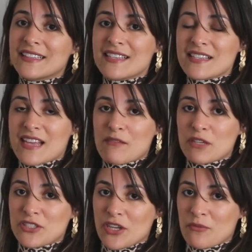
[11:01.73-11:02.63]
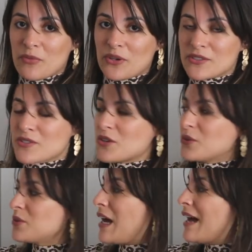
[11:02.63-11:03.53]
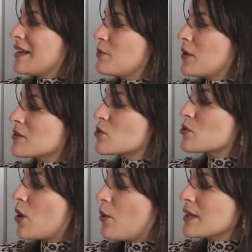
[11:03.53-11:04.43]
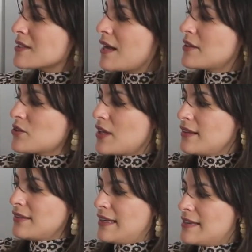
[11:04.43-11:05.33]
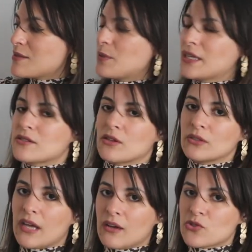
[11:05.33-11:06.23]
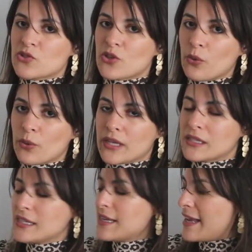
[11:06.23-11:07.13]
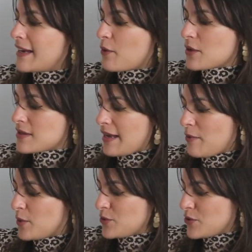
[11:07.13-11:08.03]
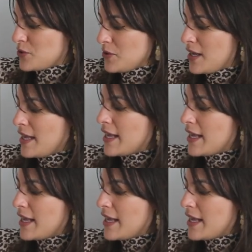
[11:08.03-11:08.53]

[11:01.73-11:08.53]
and the Sami Jumper. So I was so excited to get this, but it sold out so quickly and I wasn't able to.